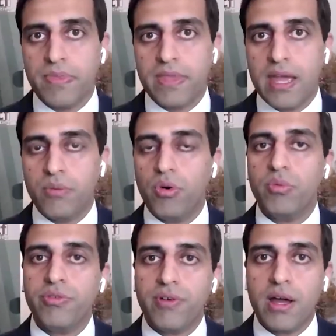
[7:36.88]
And what we're
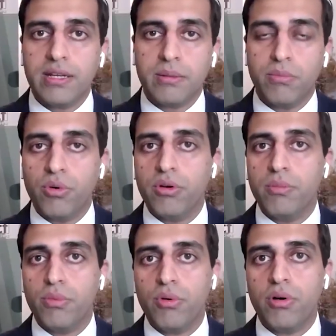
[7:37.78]
finding more and
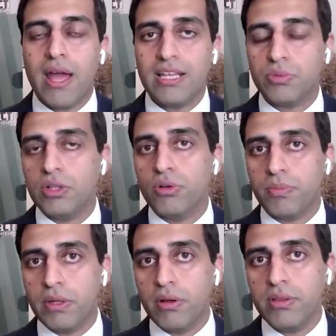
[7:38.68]
more as we look
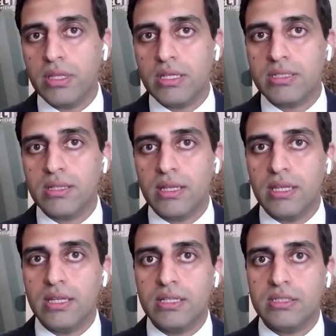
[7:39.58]
beyond this
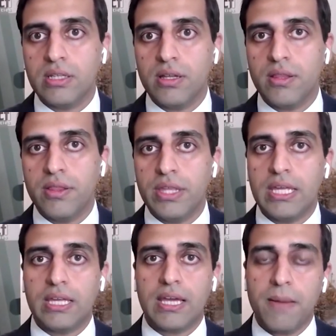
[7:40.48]
is
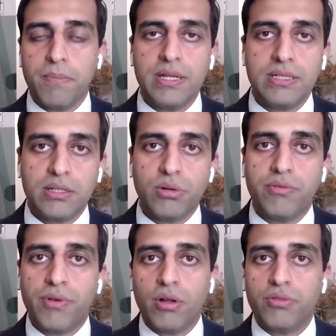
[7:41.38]
the companies that are
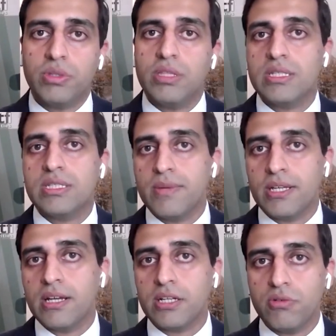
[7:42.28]
involved within the
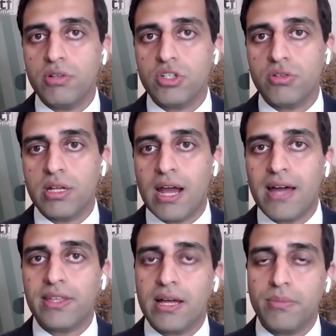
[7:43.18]
semiconductor industry are
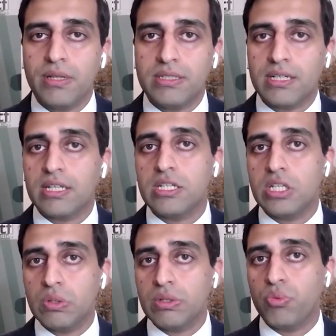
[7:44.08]
the companies that are
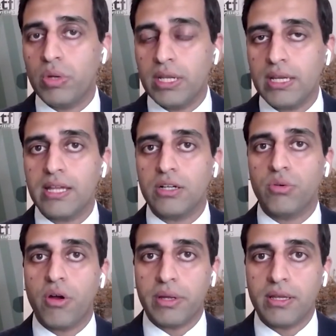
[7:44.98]
continually winning and
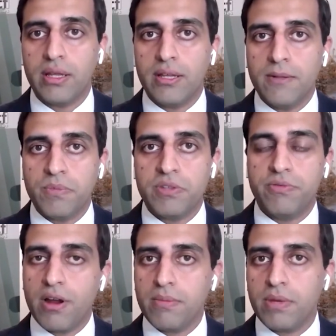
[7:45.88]
growing. It's a
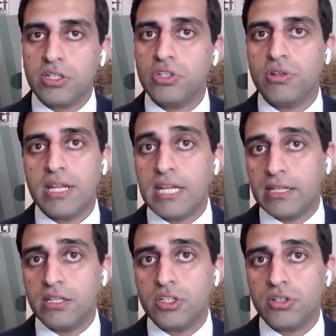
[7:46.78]
very much a unique
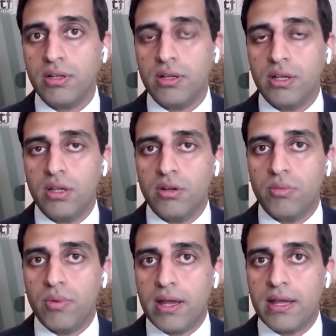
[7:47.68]
industry,
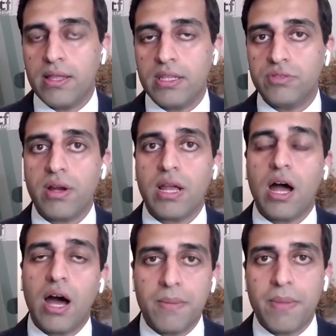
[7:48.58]
where there's very
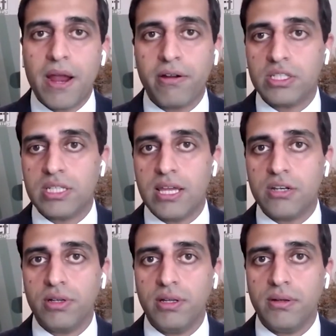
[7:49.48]
high barriers to
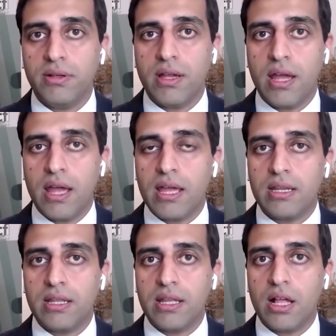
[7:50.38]
entry.
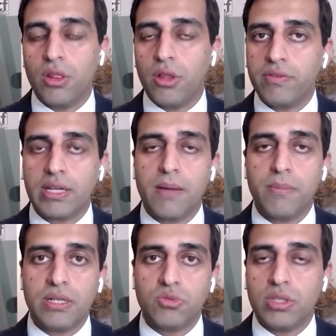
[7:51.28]
And a lot of the
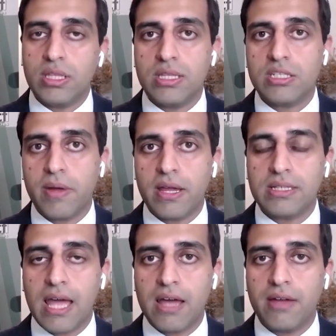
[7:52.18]
companies within this space
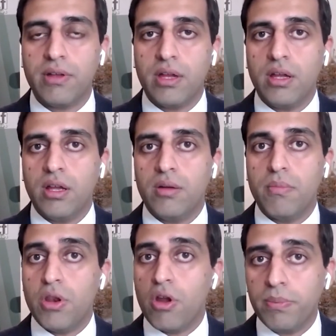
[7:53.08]
have
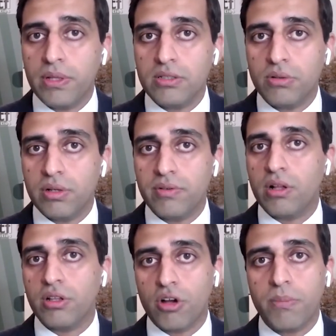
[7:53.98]
monopolies or even
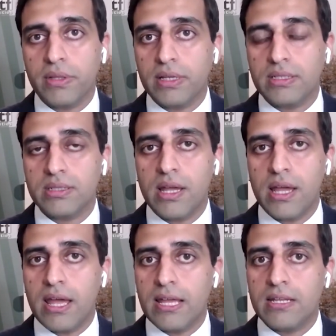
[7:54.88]
oligopolies.
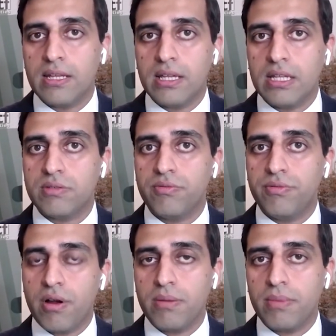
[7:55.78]
And it's
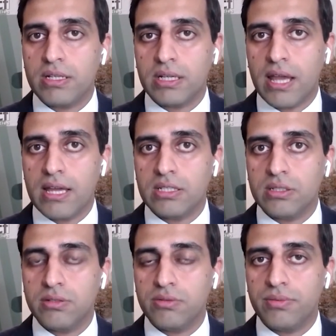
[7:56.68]
very much a case
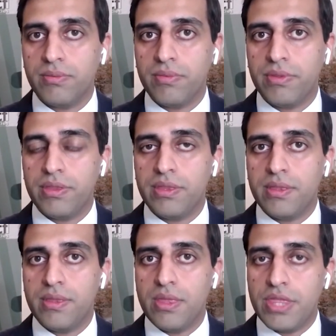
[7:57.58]
of
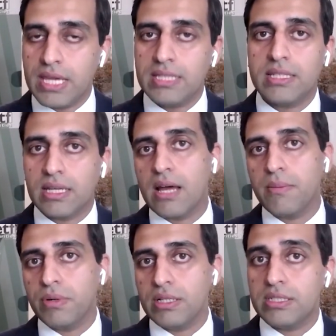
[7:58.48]
these are the
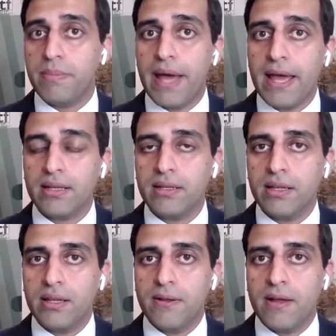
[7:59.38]
companies to back.
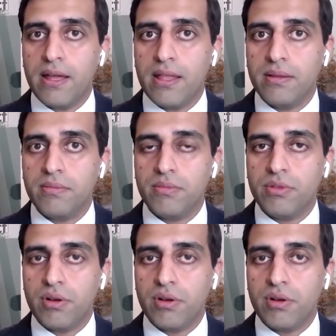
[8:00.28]
And you